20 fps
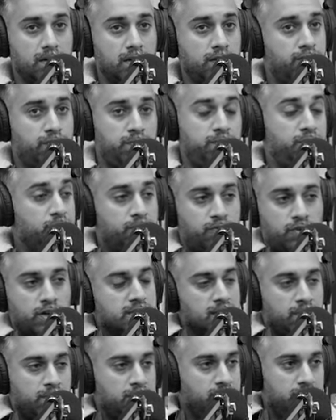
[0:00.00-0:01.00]
if,
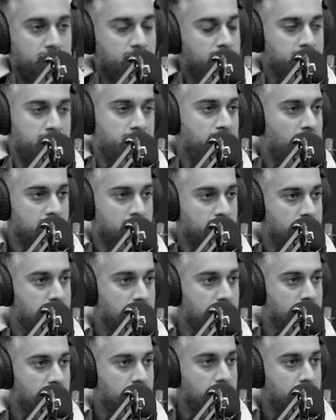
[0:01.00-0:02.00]
for example, if you become a
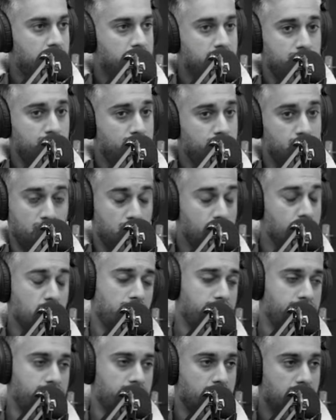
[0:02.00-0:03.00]
model, you'll
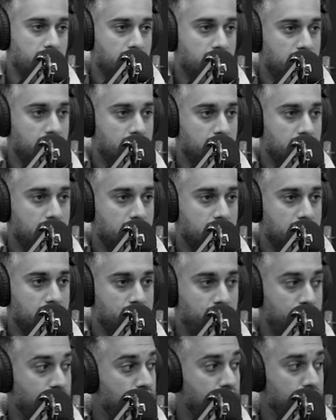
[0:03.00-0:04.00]
go off track.
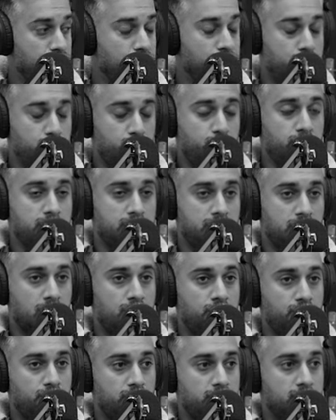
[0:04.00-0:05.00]
You will
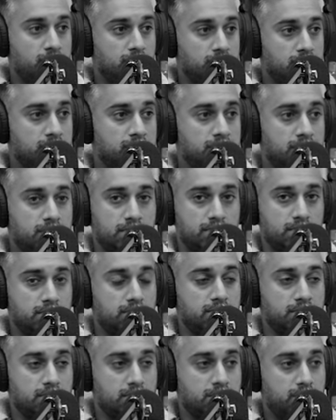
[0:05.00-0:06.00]
start doing some
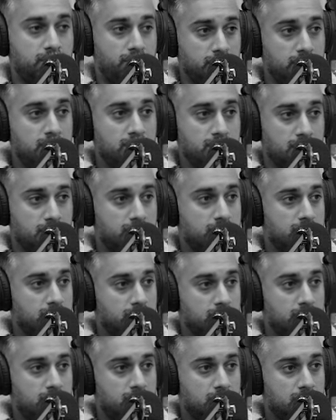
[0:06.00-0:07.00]
crazy stuff.
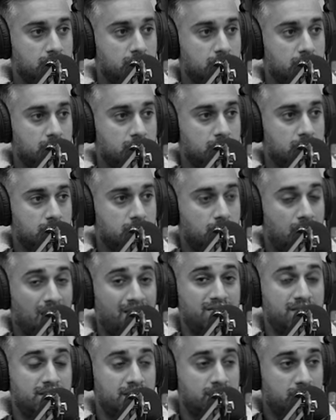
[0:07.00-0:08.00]

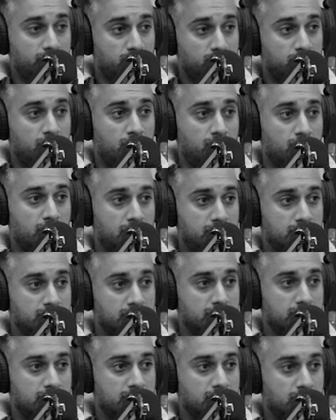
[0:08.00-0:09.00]
I've seen it with my own
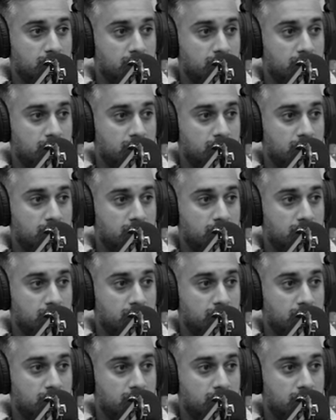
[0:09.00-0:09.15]
eyes.